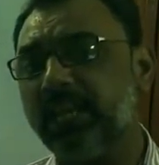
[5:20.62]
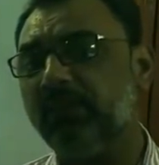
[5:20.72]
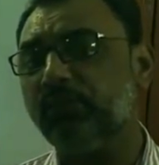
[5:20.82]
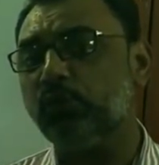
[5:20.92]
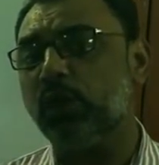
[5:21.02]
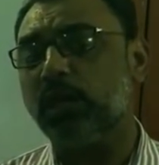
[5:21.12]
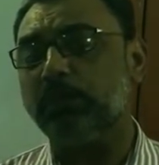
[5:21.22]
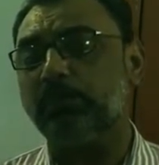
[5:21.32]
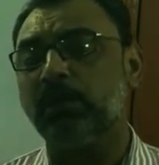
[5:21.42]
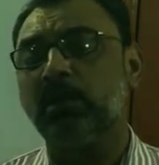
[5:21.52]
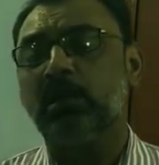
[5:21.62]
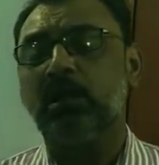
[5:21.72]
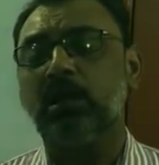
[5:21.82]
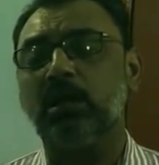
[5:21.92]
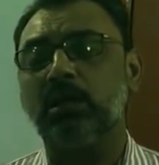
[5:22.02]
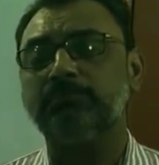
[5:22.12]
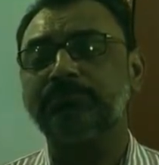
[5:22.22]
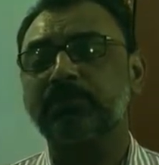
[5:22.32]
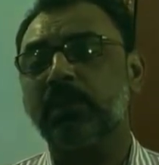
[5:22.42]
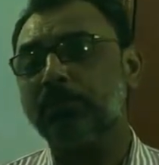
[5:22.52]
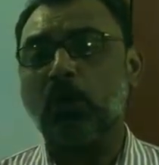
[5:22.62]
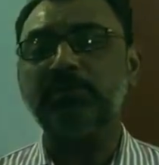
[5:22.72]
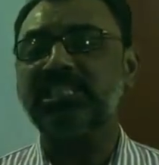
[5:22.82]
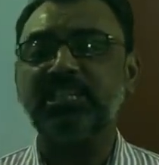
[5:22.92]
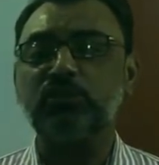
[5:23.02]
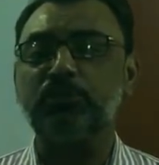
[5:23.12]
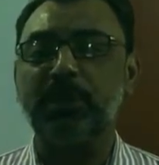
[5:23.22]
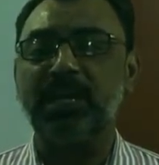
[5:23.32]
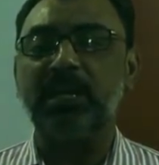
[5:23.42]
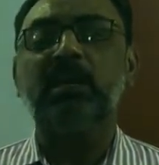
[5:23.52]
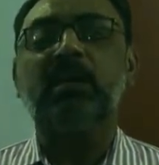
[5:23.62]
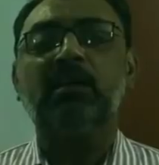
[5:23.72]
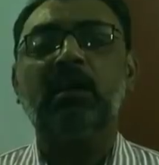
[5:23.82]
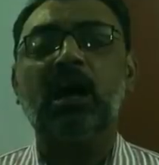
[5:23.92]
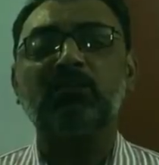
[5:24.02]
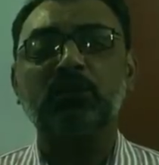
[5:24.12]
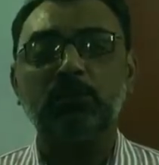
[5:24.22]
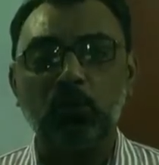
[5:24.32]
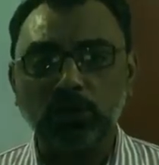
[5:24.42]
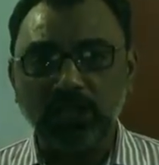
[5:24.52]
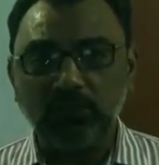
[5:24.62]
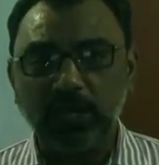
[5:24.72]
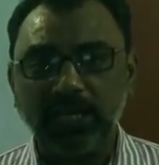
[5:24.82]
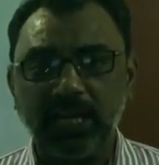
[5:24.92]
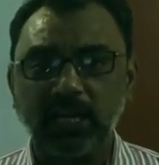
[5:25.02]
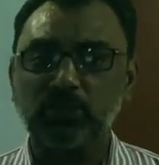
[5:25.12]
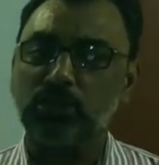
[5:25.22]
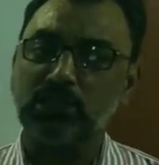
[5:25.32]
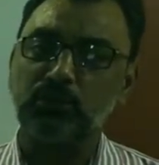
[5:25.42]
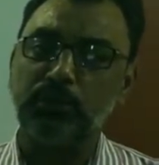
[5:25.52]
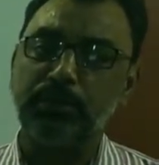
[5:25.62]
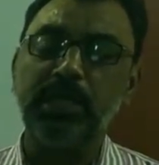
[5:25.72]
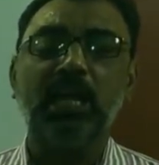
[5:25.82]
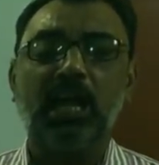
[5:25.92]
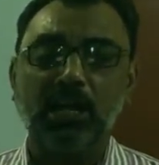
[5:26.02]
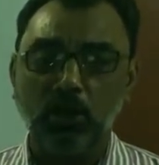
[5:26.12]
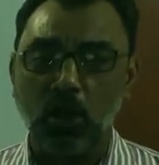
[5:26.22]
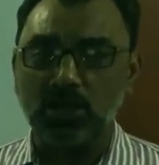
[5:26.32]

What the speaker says: And if you are promising to pay after more than 1 year, so this would be a